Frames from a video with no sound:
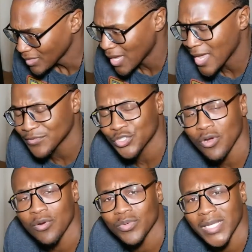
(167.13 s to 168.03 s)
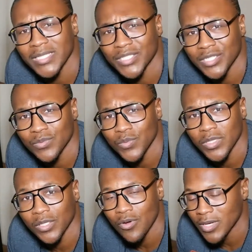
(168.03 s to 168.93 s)
have strong relationships with
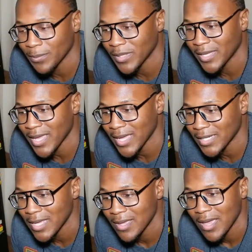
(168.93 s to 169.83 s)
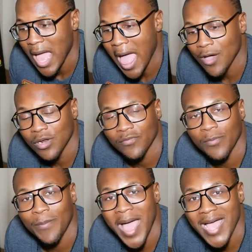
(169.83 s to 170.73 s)
the Lord, it began out of
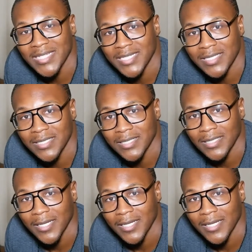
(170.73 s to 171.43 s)
a passion.